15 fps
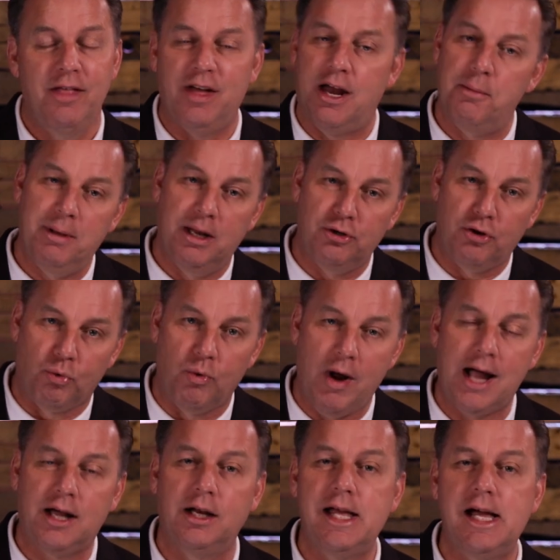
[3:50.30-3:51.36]
that have been
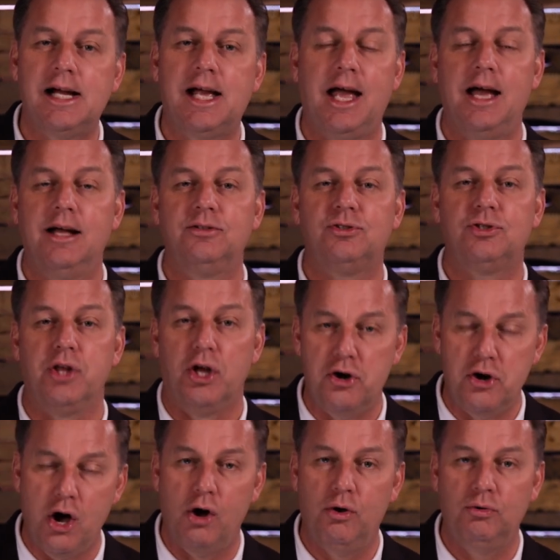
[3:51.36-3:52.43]
directly against the
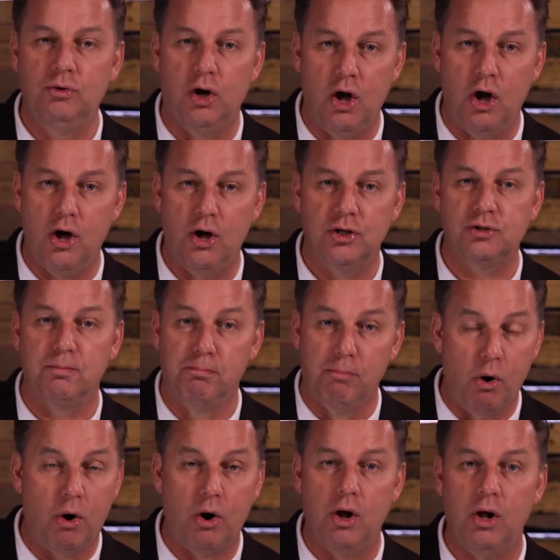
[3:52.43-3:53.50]
known laws,
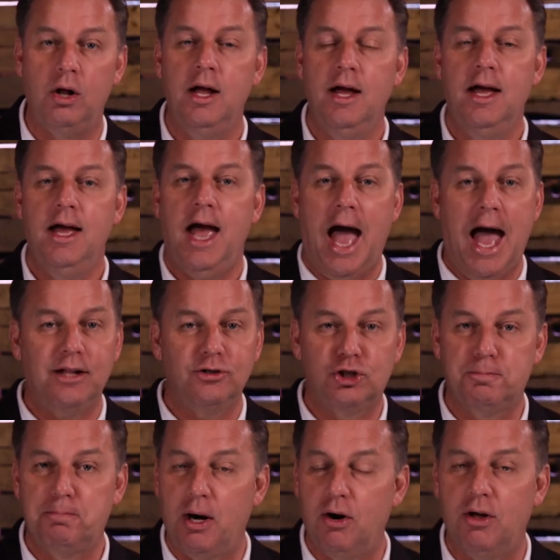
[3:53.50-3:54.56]
moral and
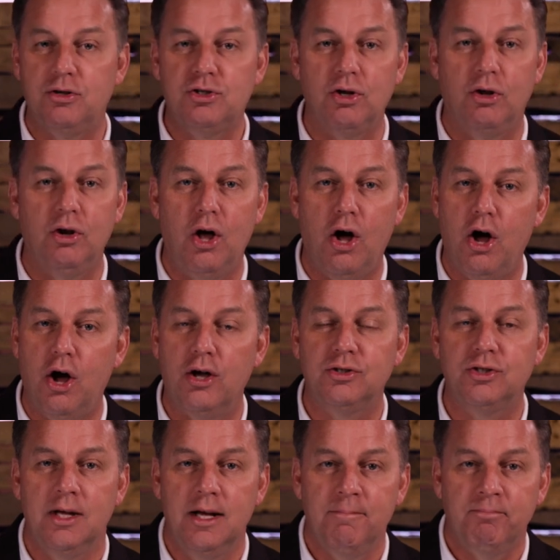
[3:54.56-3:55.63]
spiritual
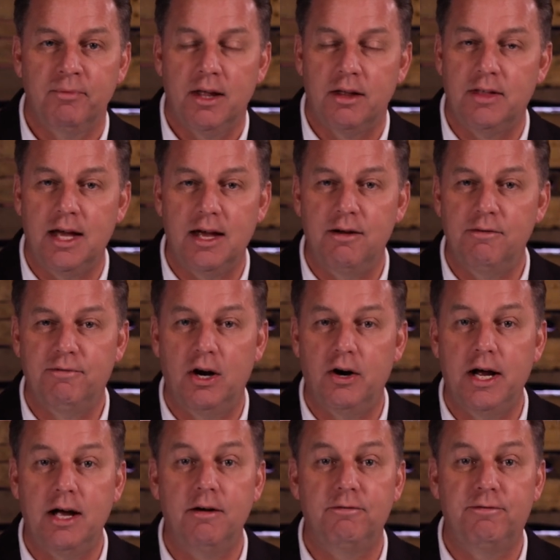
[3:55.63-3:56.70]
laws, the
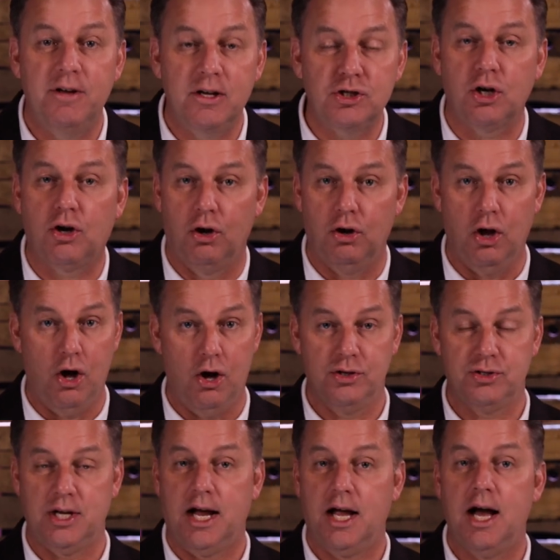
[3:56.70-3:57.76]
very physical
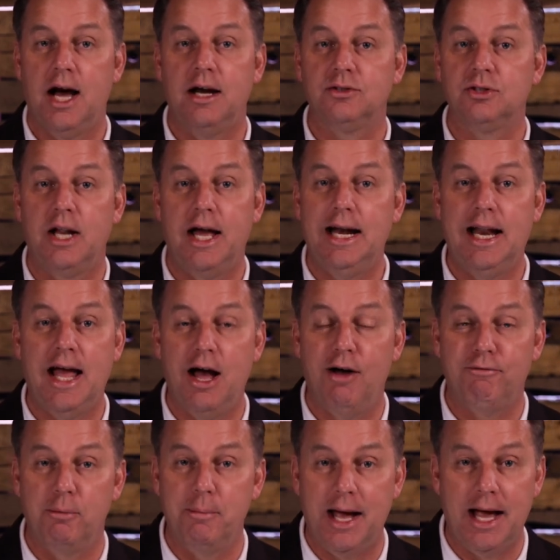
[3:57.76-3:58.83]
laws that God has laid
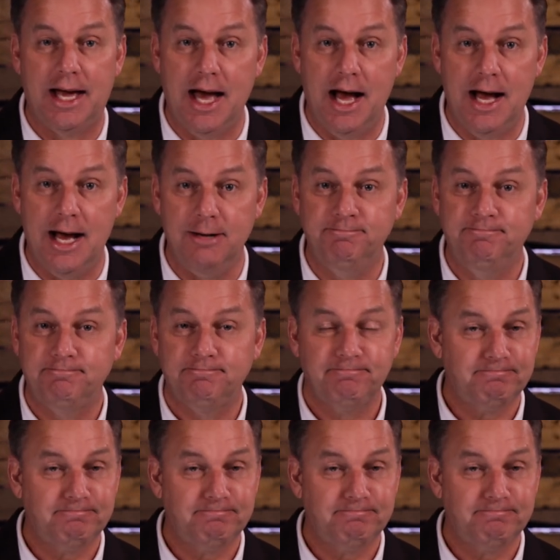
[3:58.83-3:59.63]
down for mankind